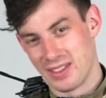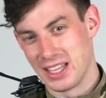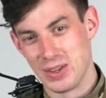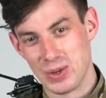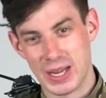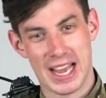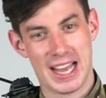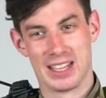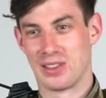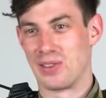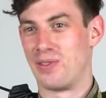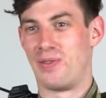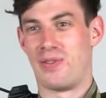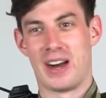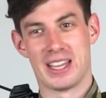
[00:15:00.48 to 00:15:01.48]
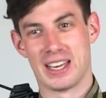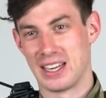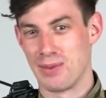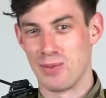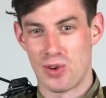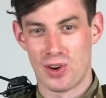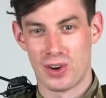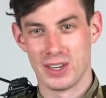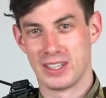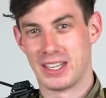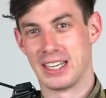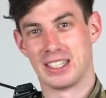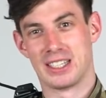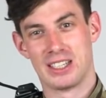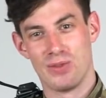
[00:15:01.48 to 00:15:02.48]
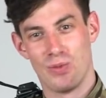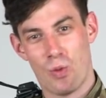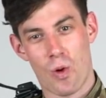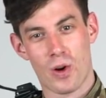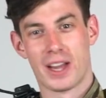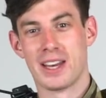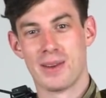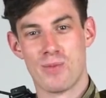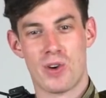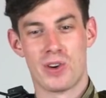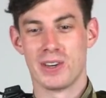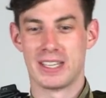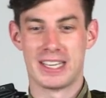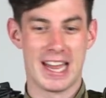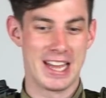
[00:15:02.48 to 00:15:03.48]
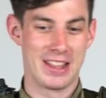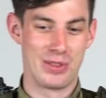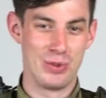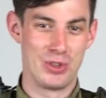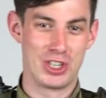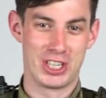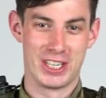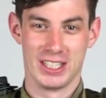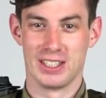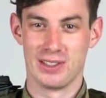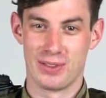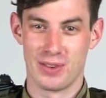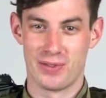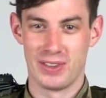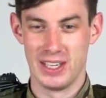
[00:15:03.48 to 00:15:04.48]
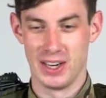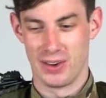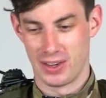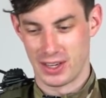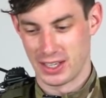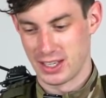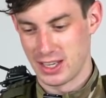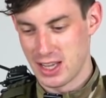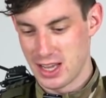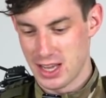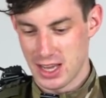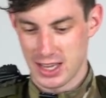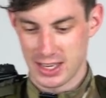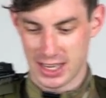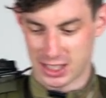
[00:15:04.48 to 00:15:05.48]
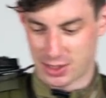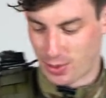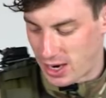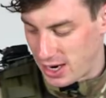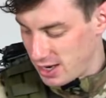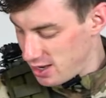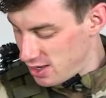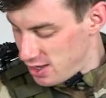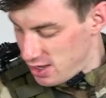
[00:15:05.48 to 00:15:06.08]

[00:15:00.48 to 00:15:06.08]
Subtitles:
you can't fight anymore, you can't walk anymore, you can't do shit if your feet are hurting. That's why